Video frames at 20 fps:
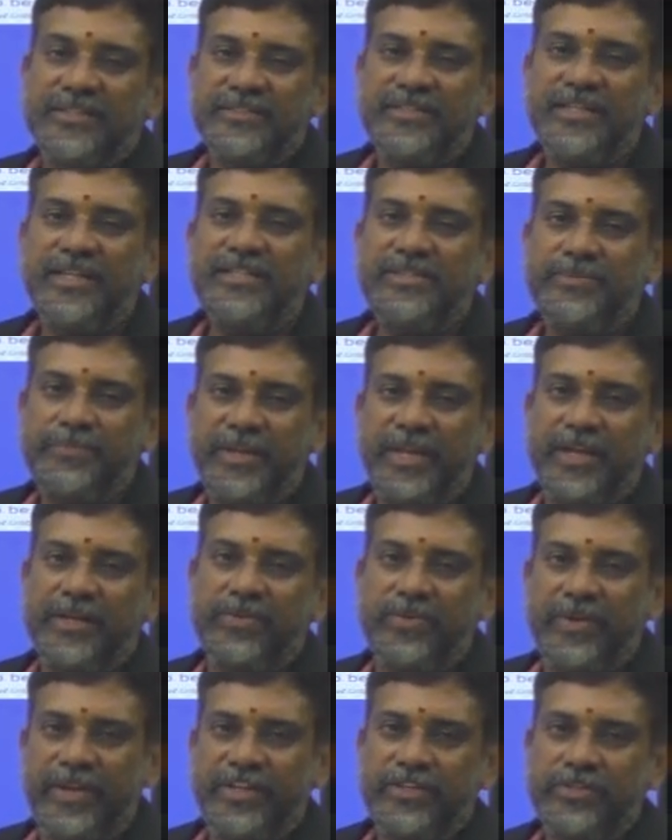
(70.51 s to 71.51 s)
Just we are
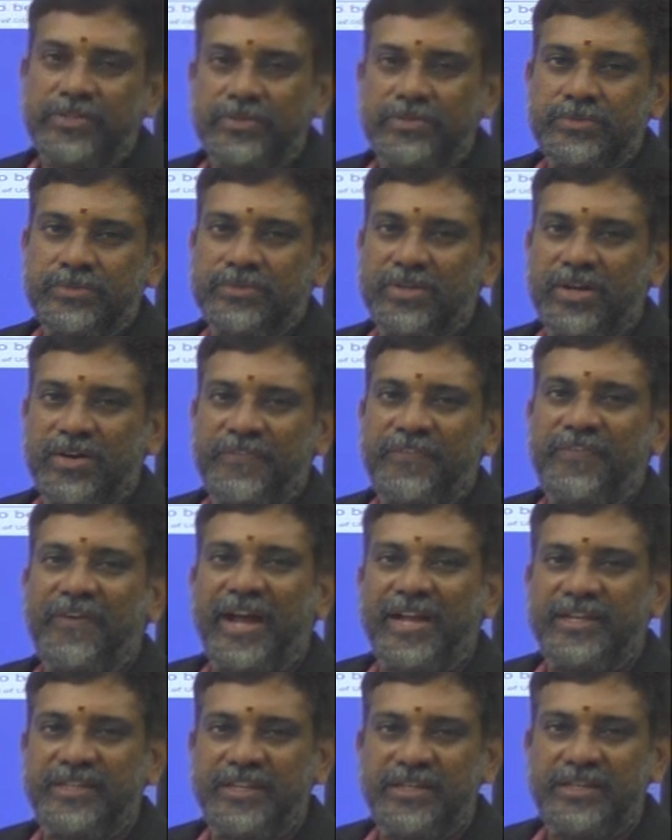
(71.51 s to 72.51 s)
going to
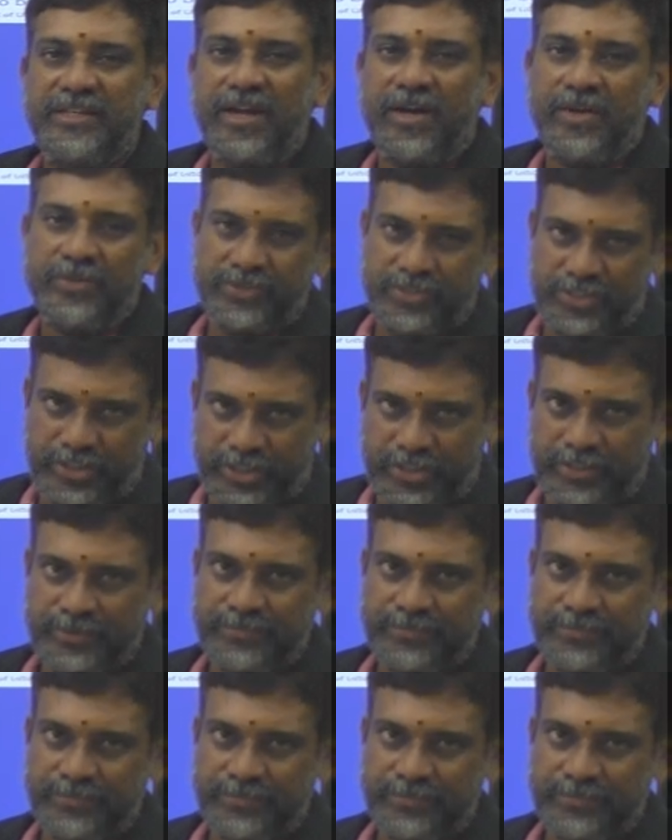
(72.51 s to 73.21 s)
find it out